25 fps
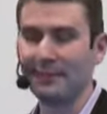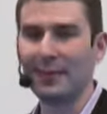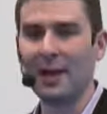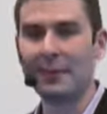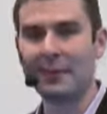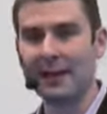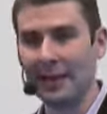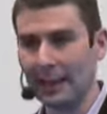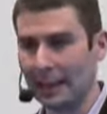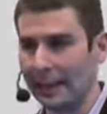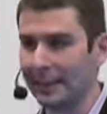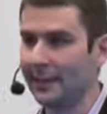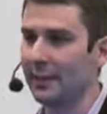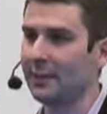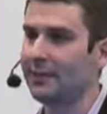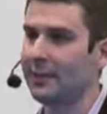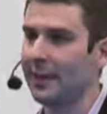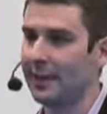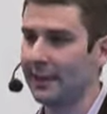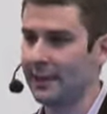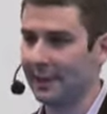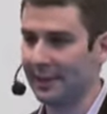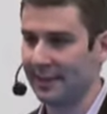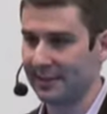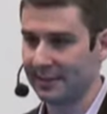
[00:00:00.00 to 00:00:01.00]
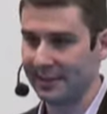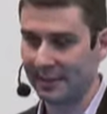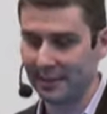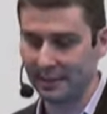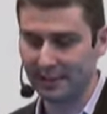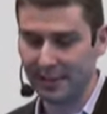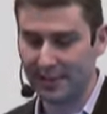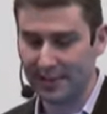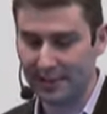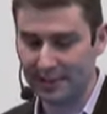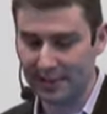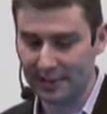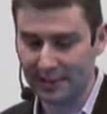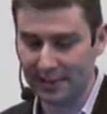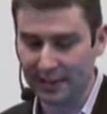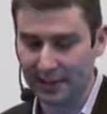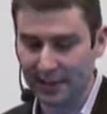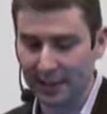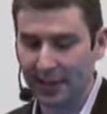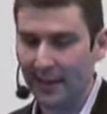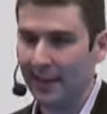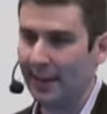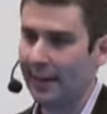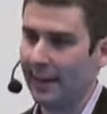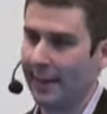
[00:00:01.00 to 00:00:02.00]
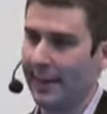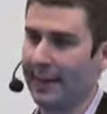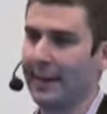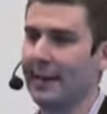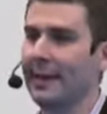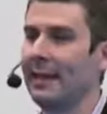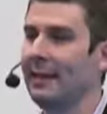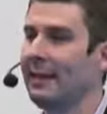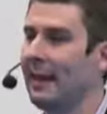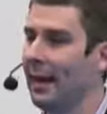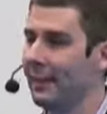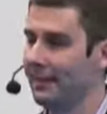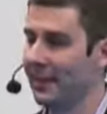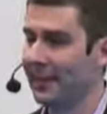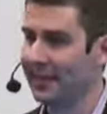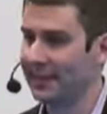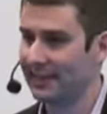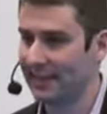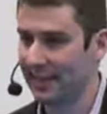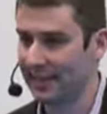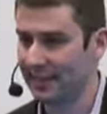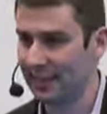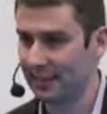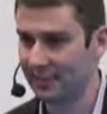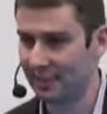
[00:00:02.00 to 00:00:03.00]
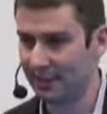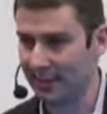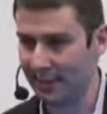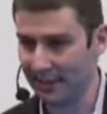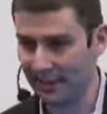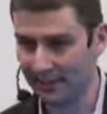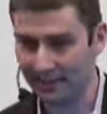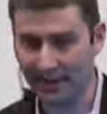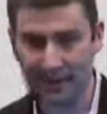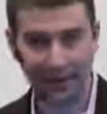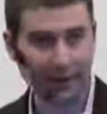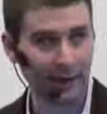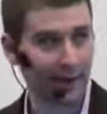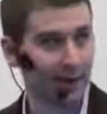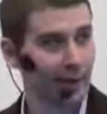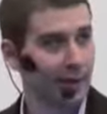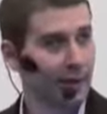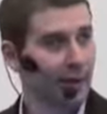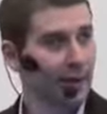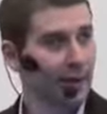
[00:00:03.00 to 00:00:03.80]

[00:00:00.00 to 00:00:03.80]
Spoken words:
maybe a little bit in consideration. And that makes sense if you think about it.